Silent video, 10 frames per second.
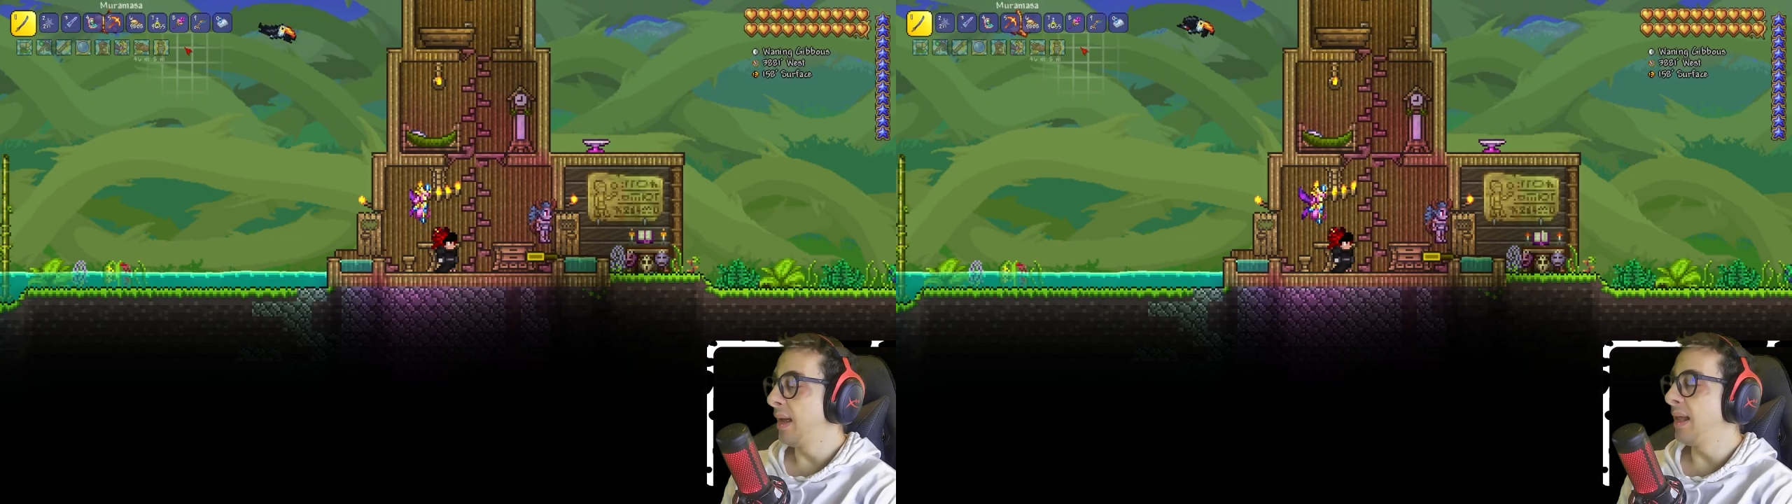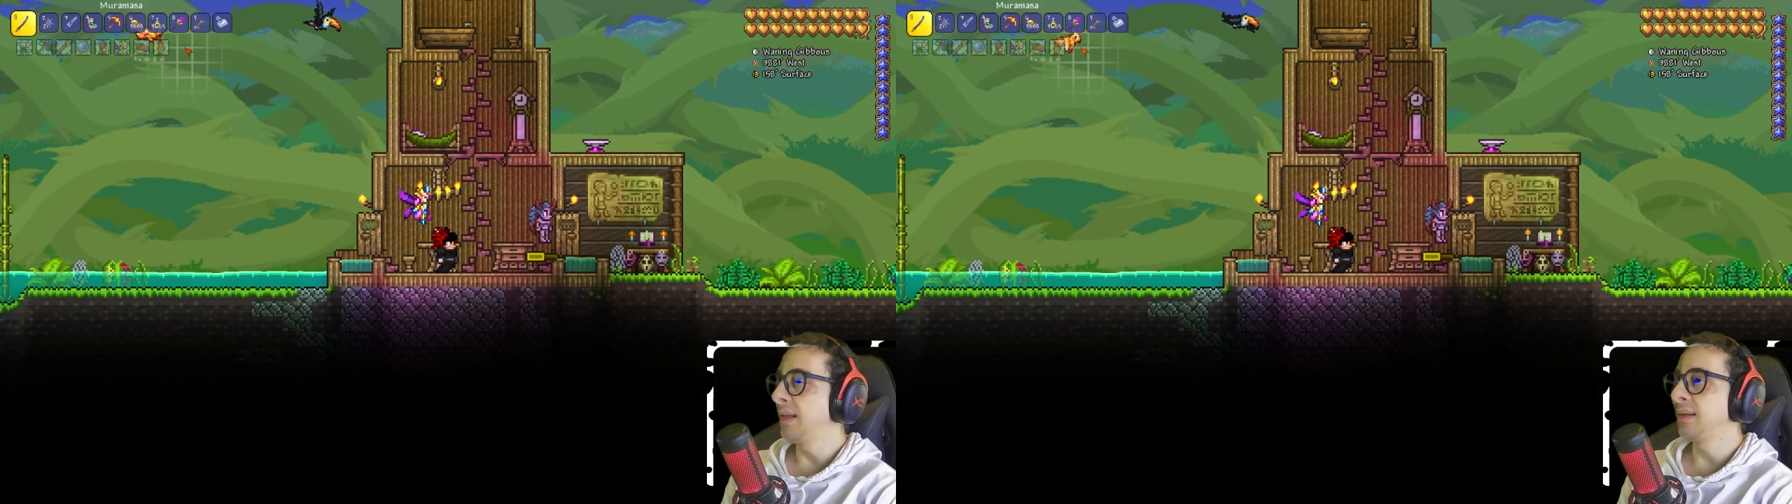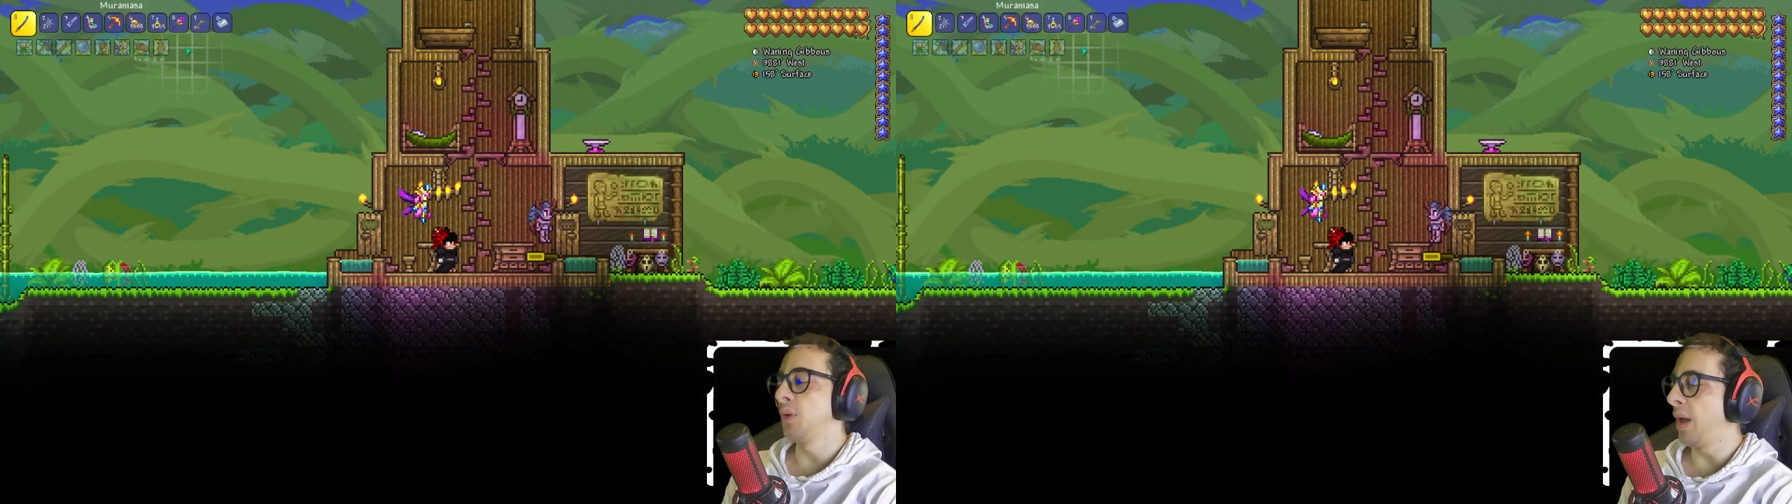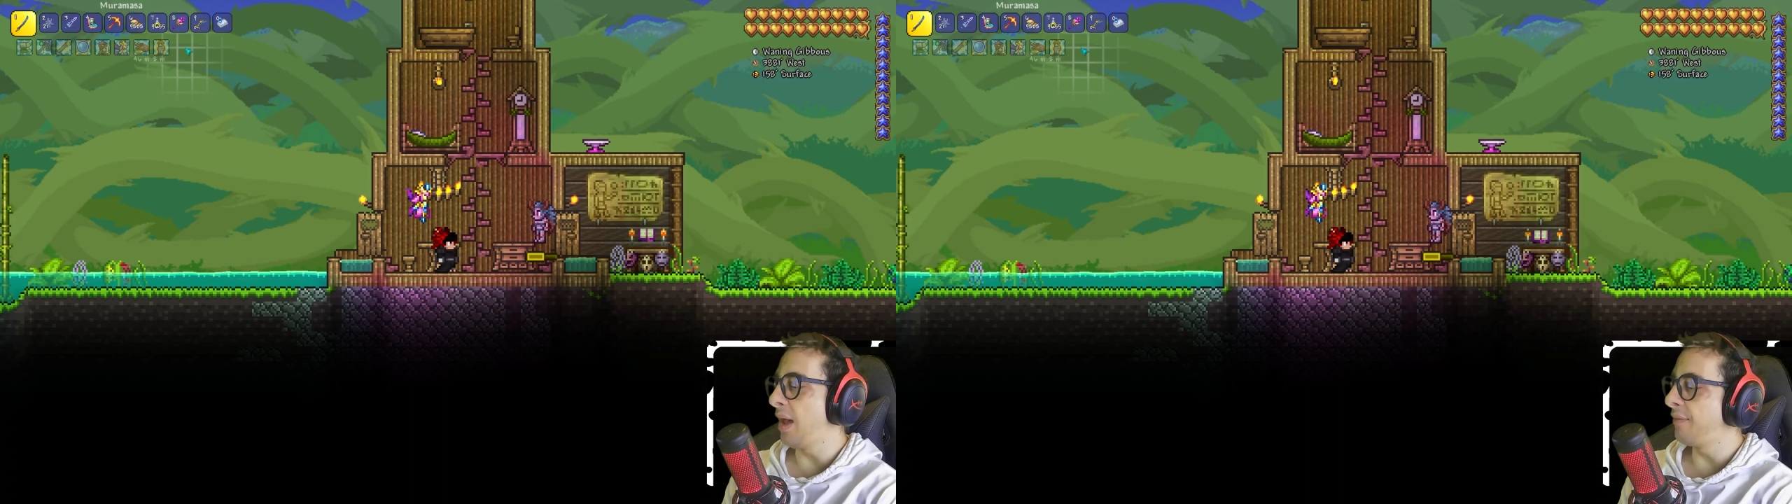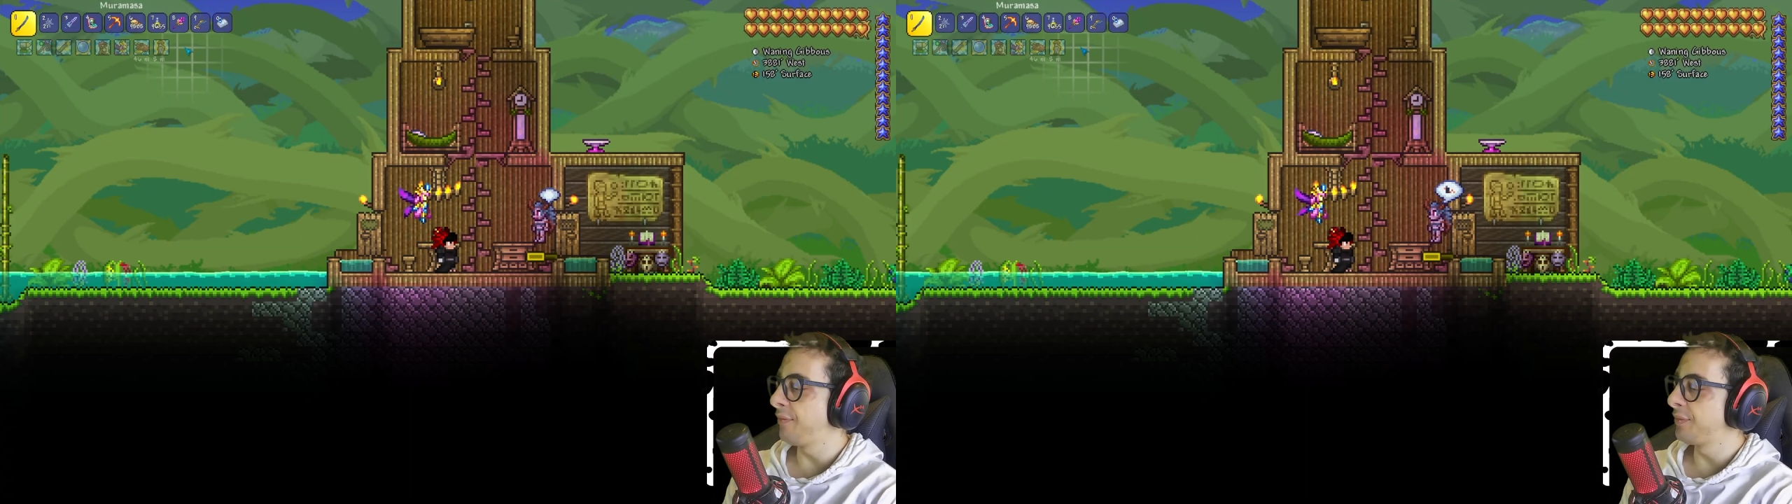And you
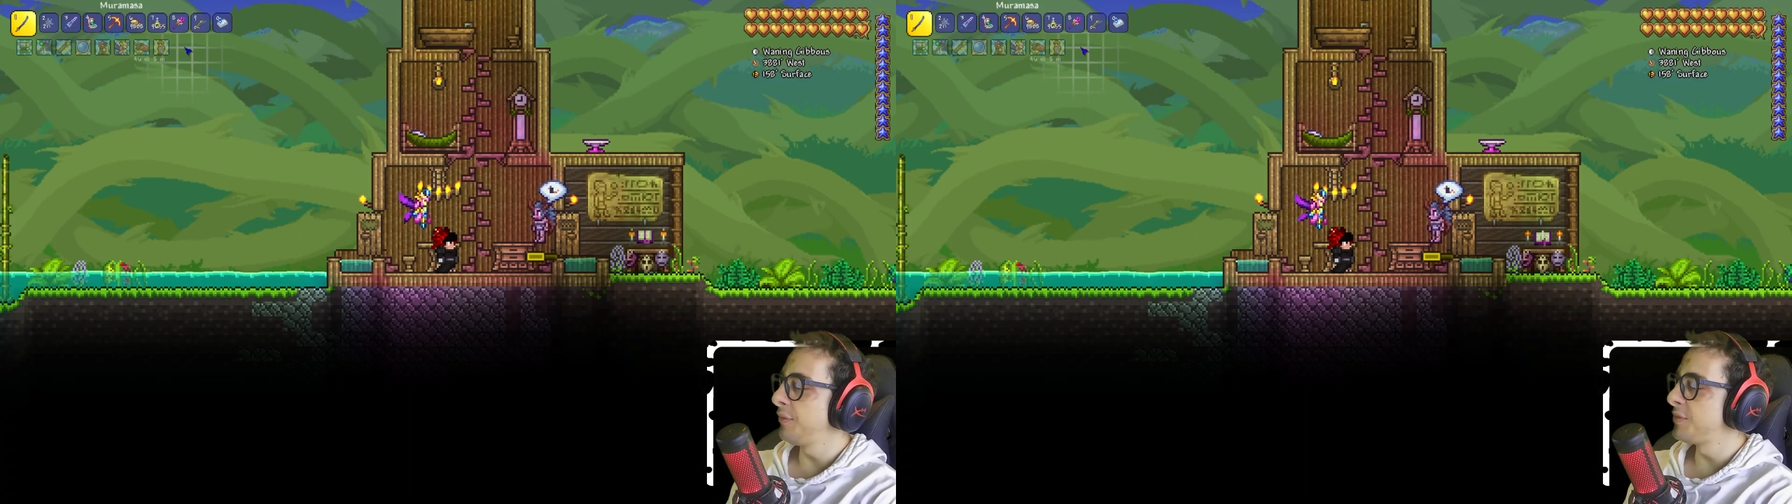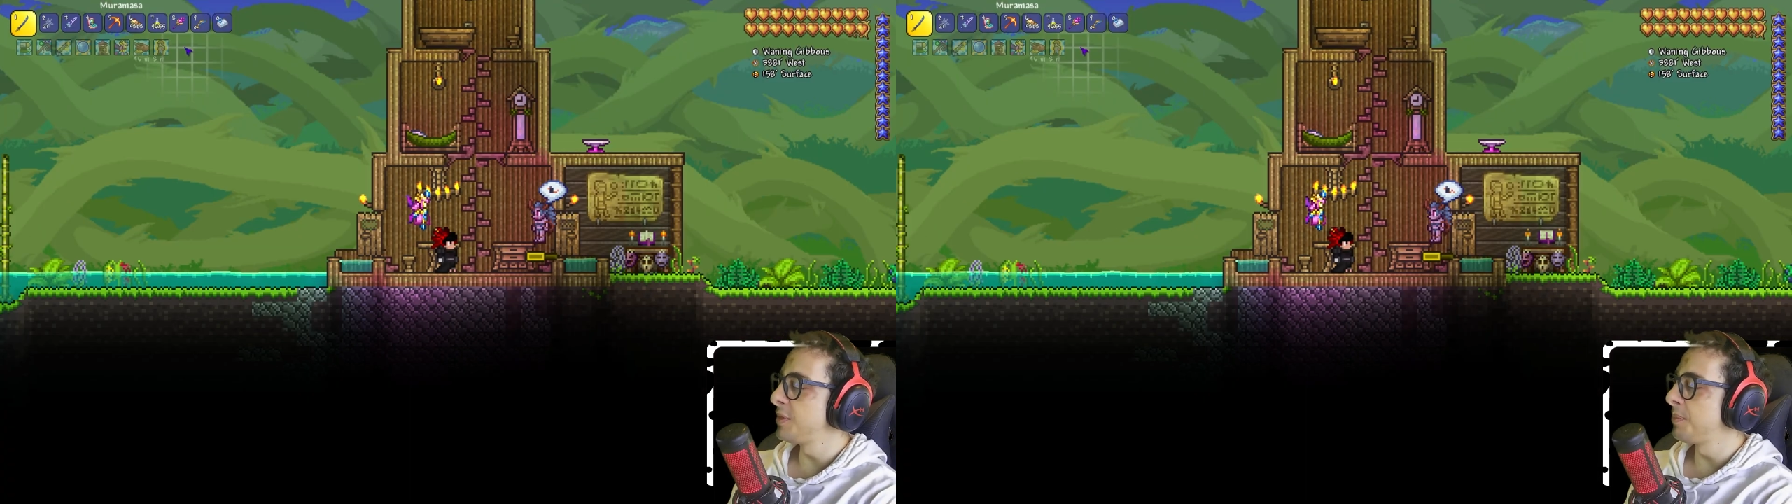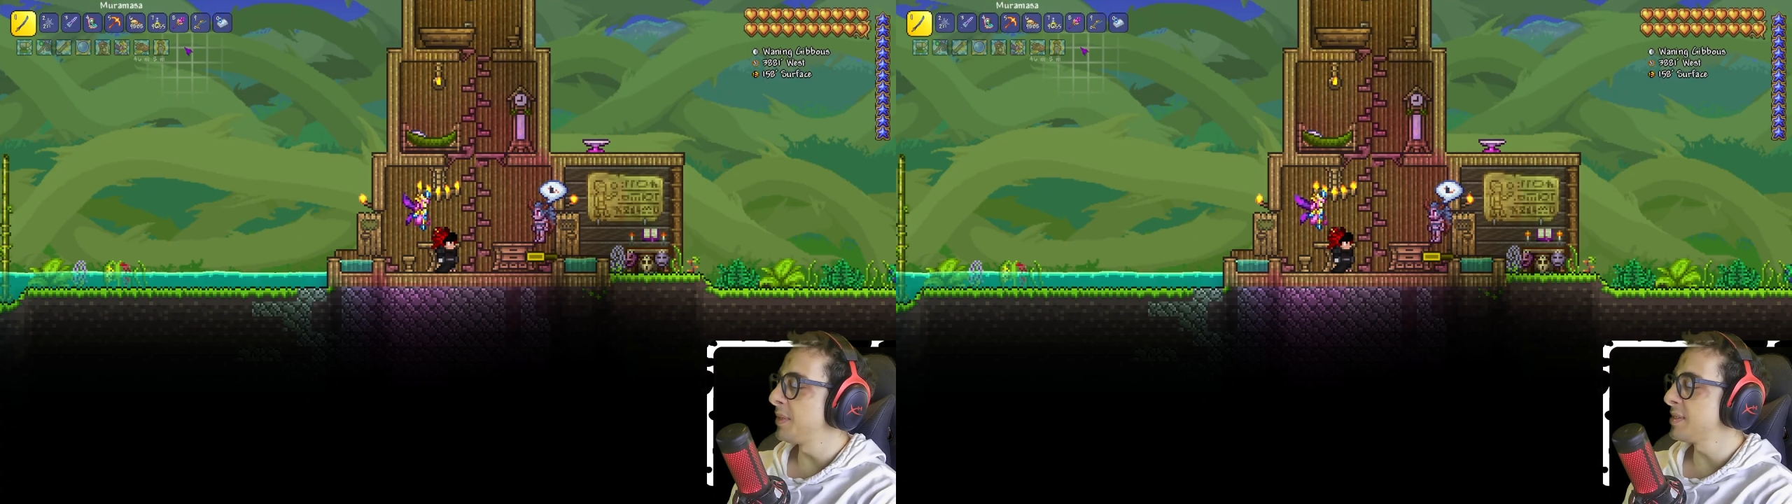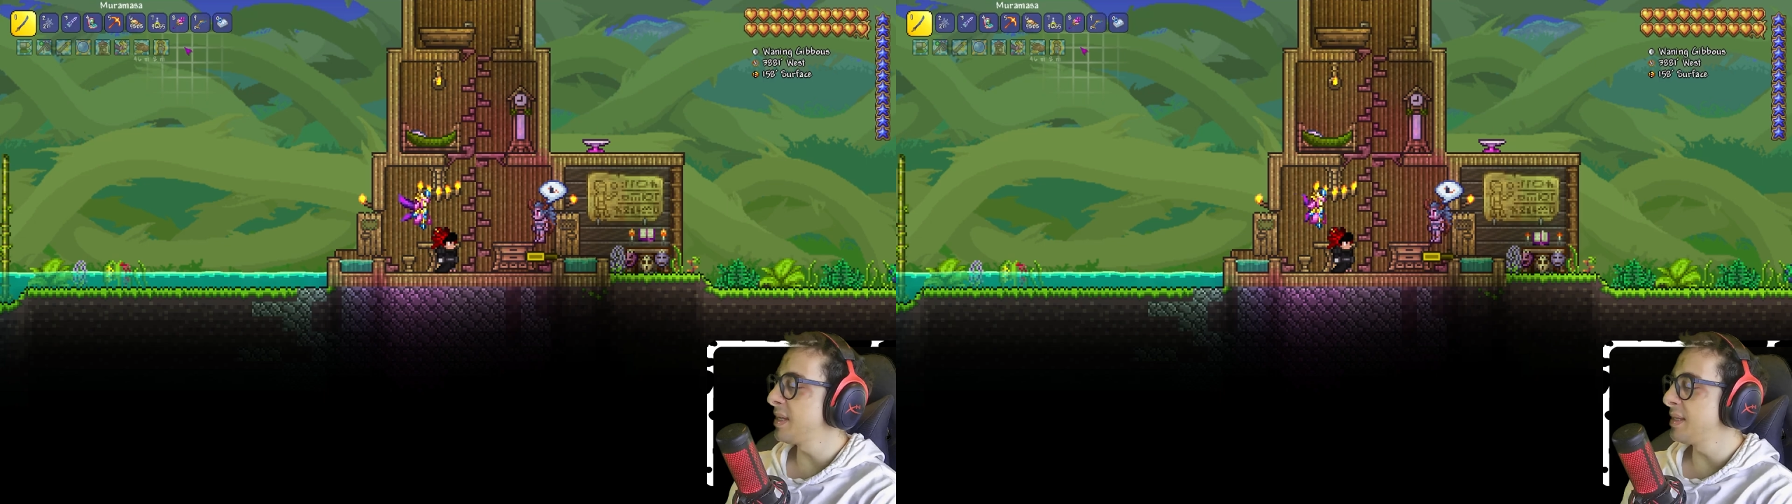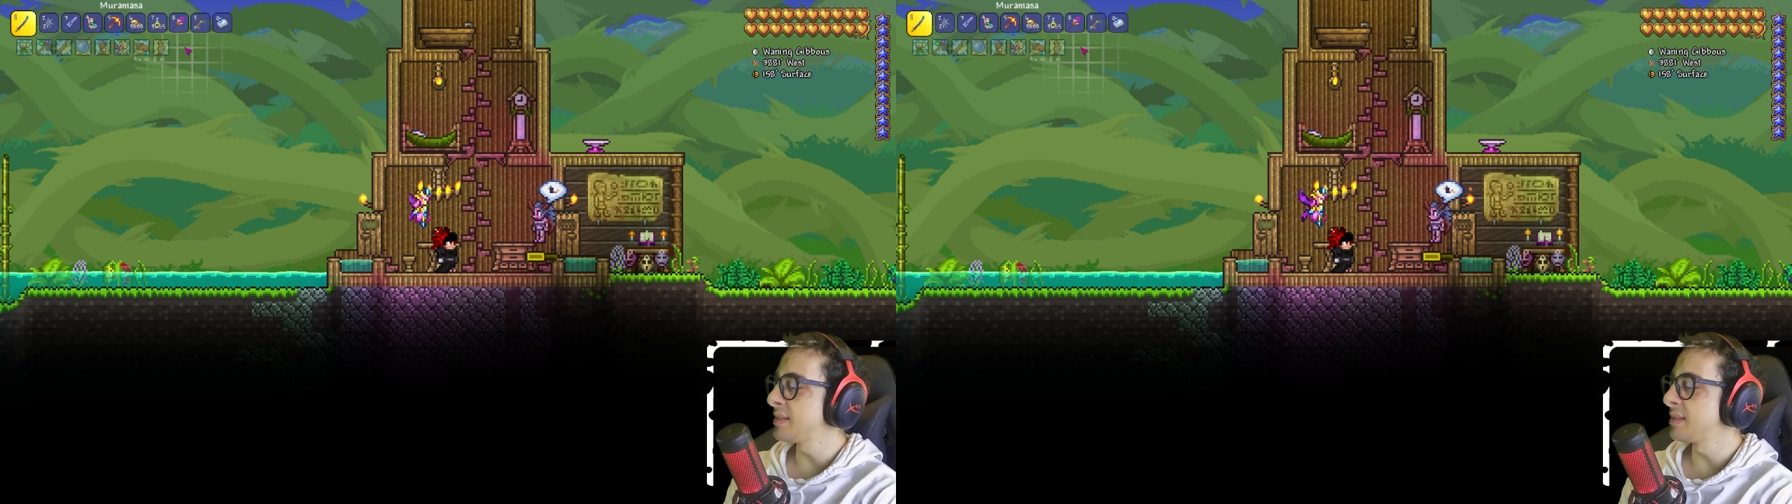have
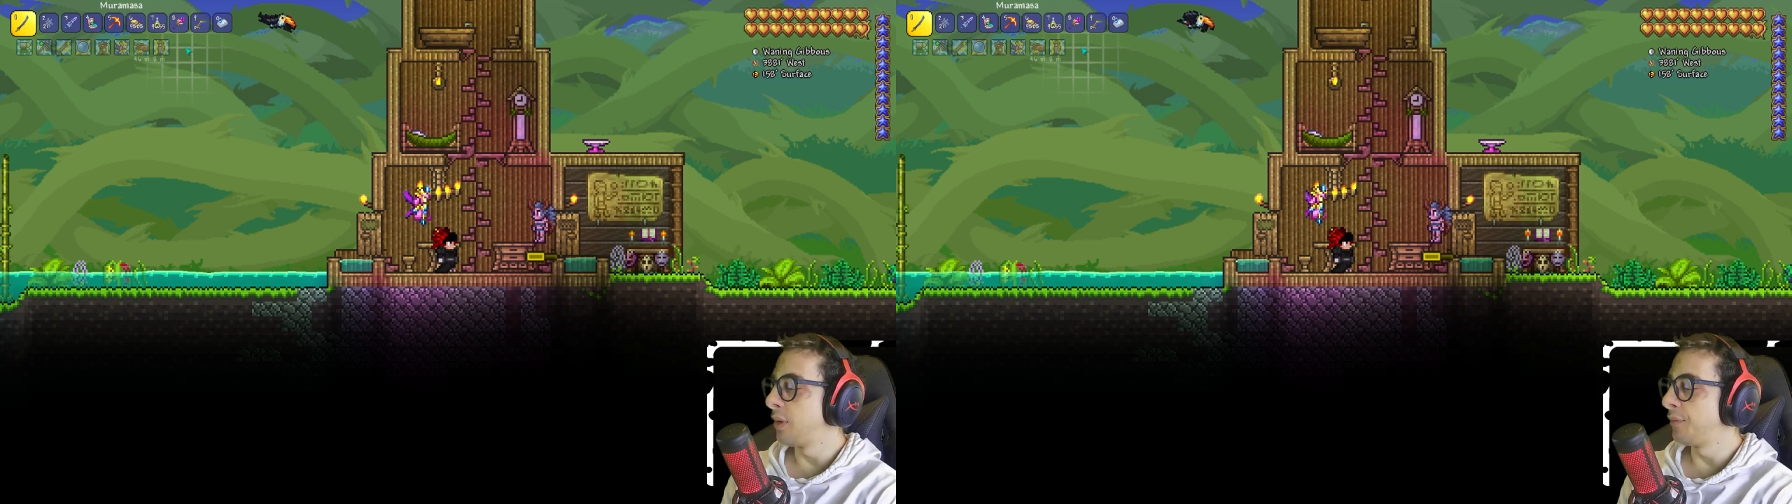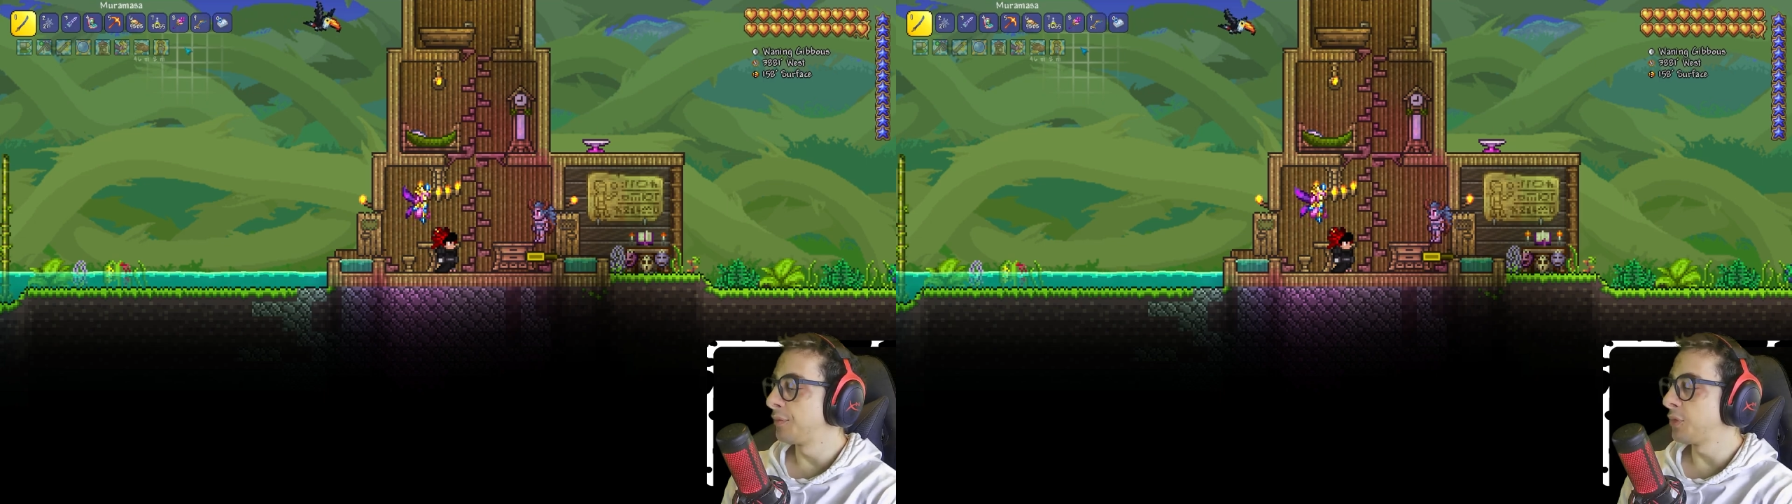50% of